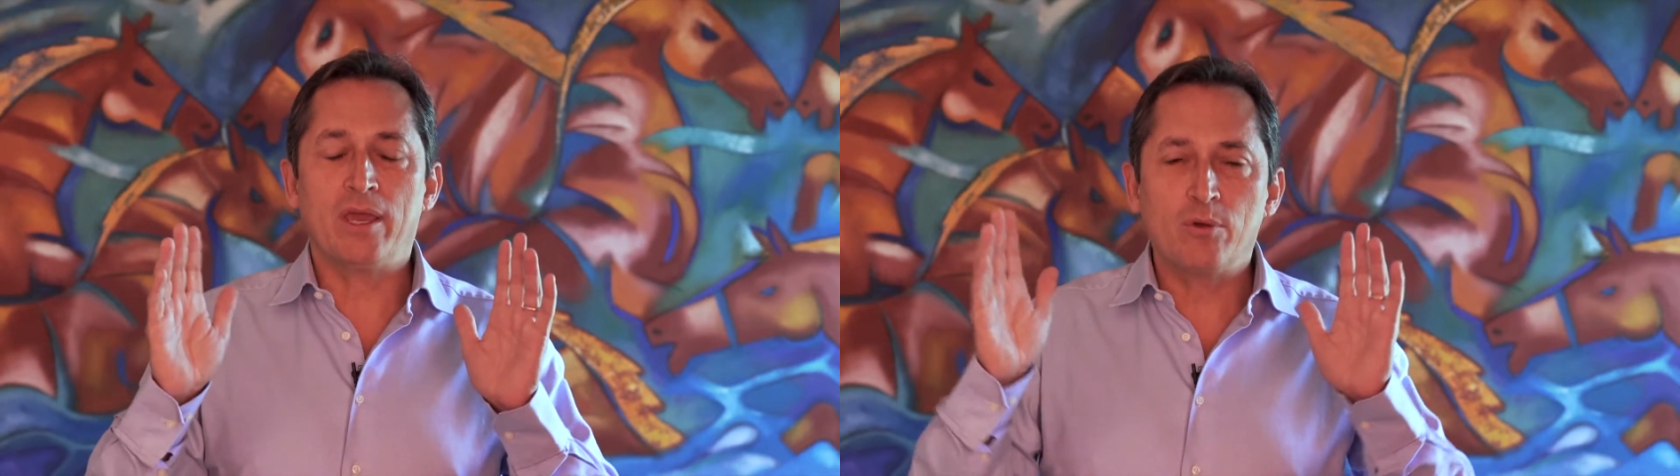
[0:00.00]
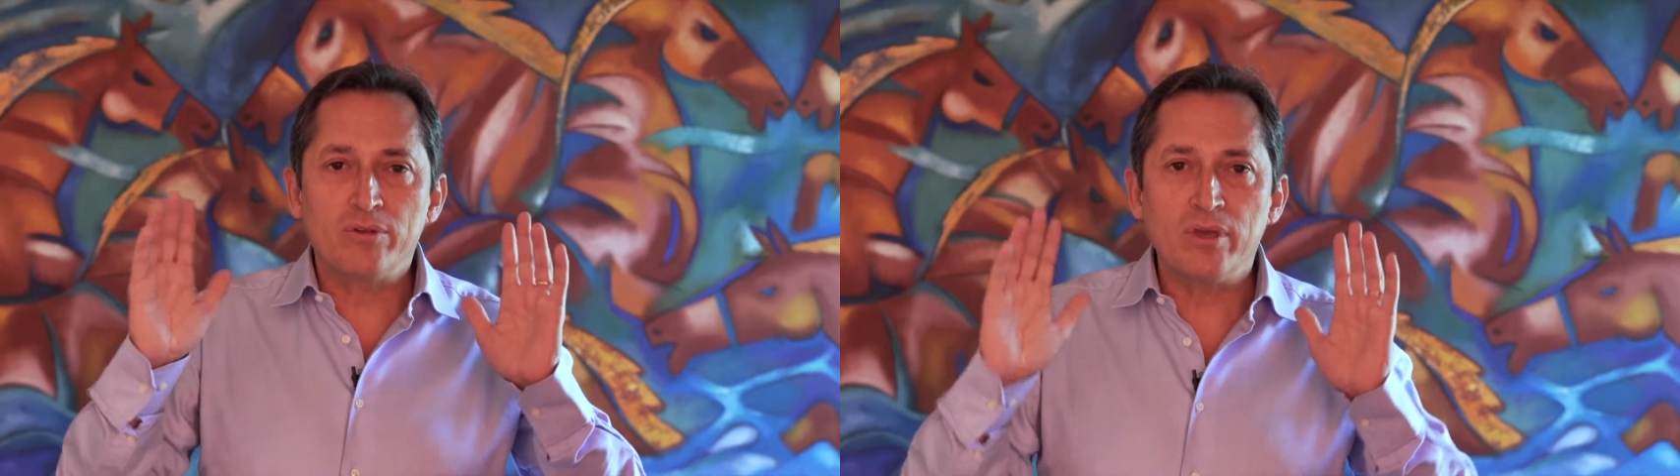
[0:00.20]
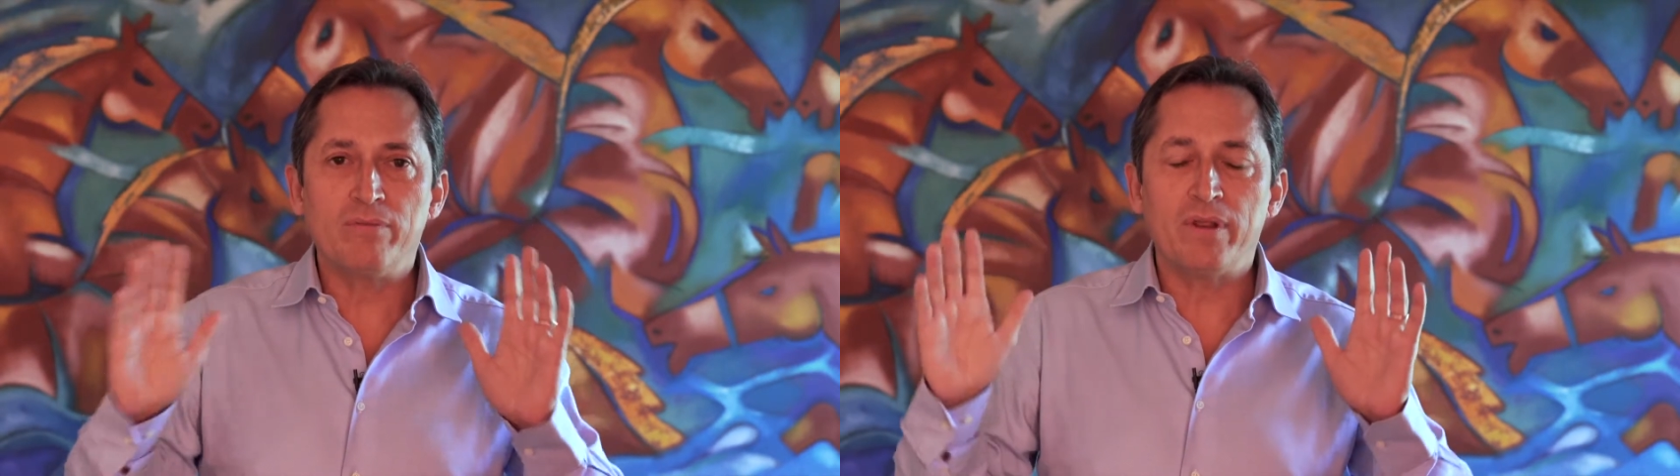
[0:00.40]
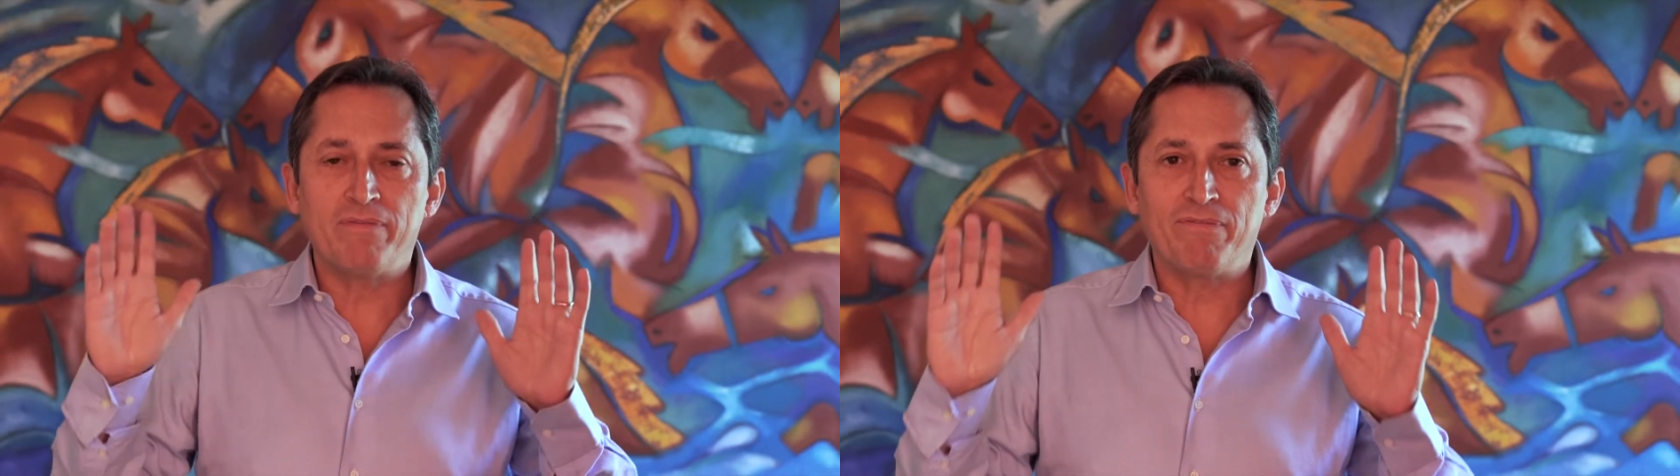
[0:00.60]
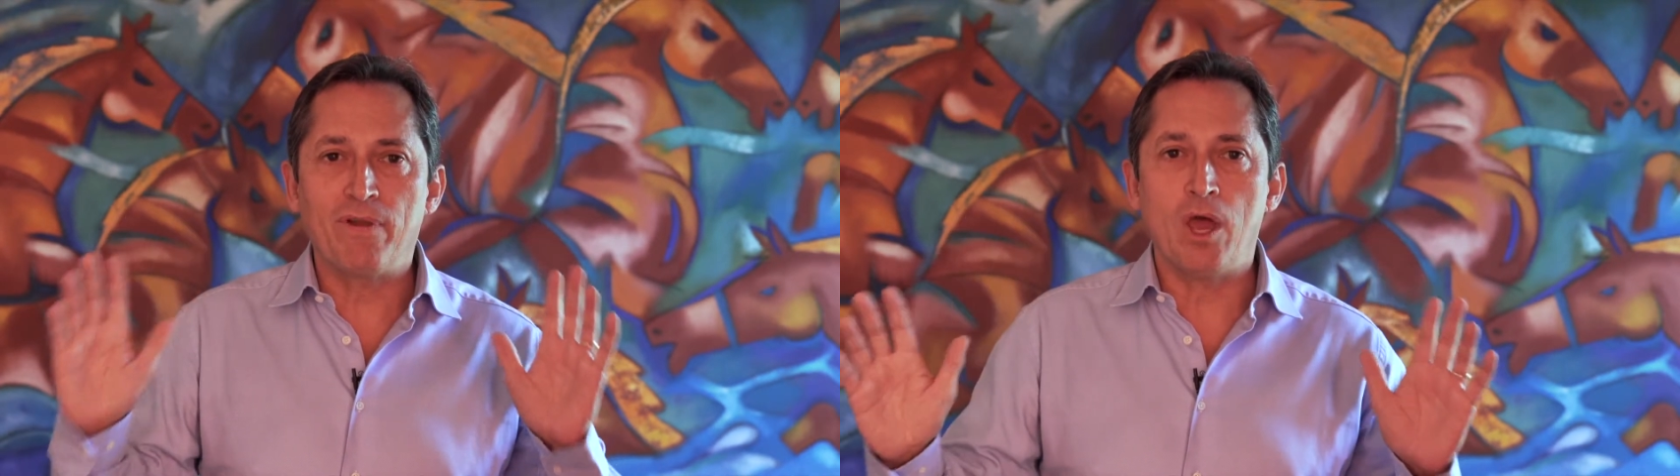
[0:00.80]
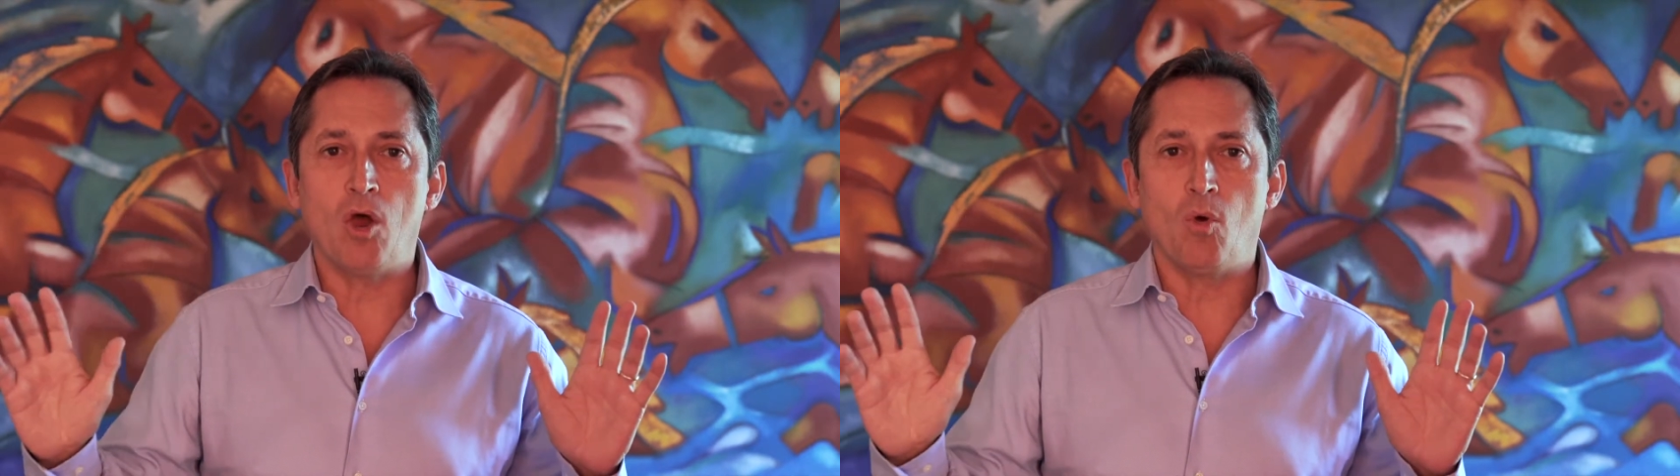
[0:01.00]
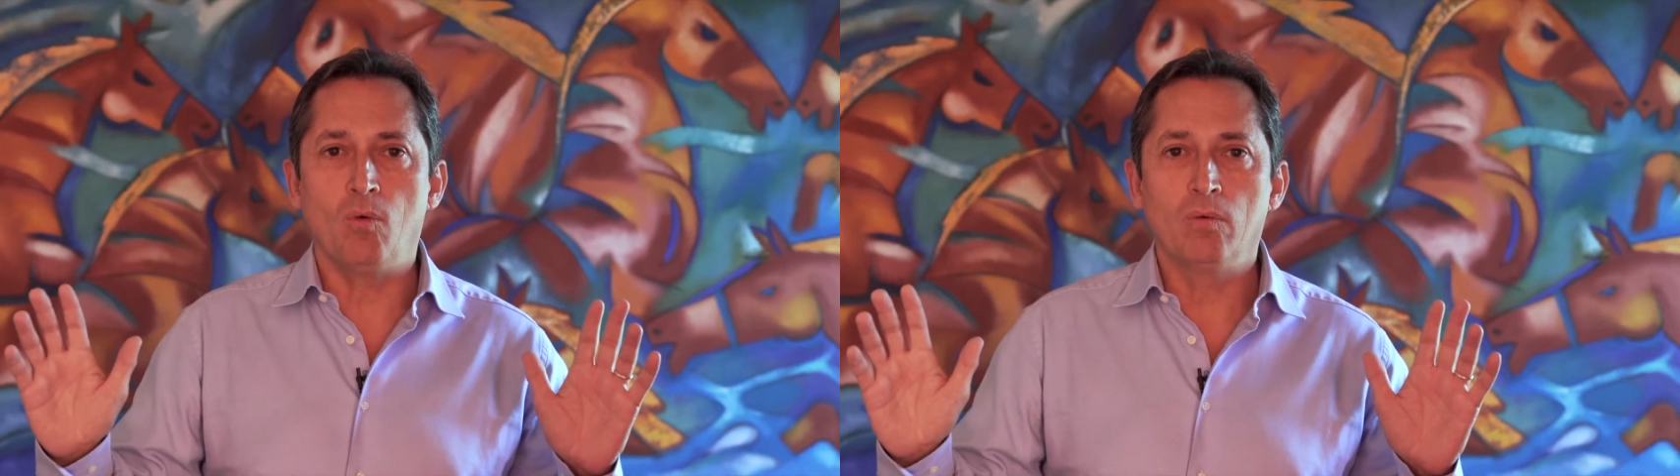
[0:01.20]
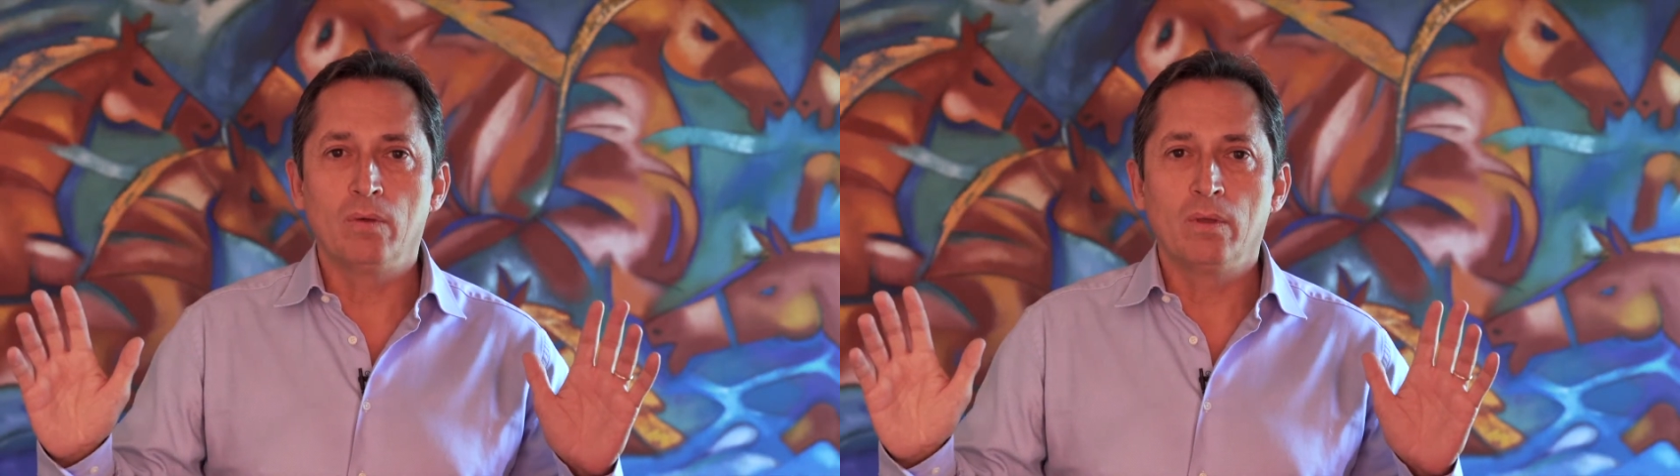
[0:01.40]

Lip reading: and creativity flow